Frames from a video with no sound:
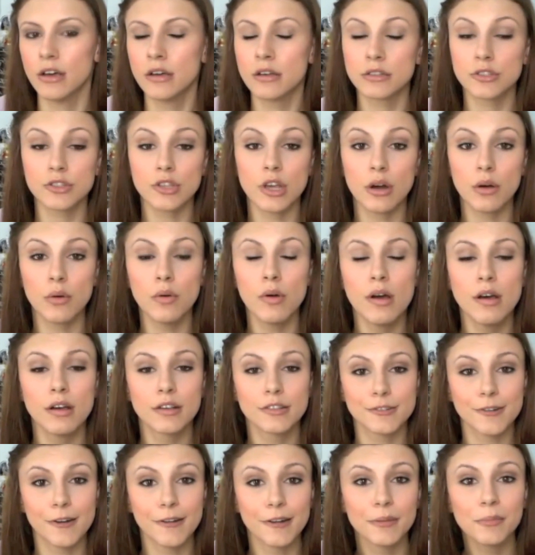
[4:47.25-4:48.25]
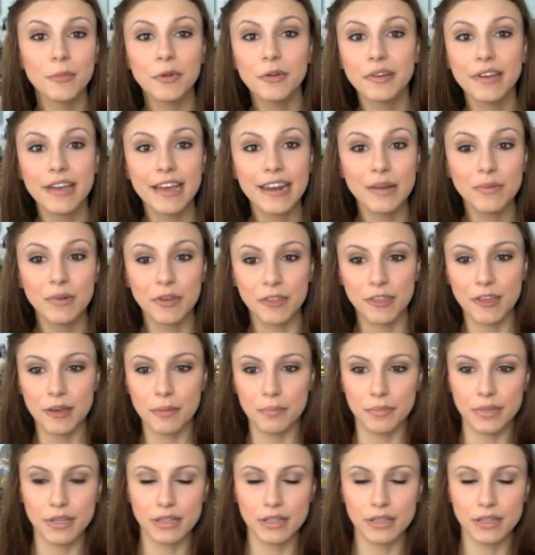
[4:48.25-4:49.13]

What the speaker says: So start communicating with him.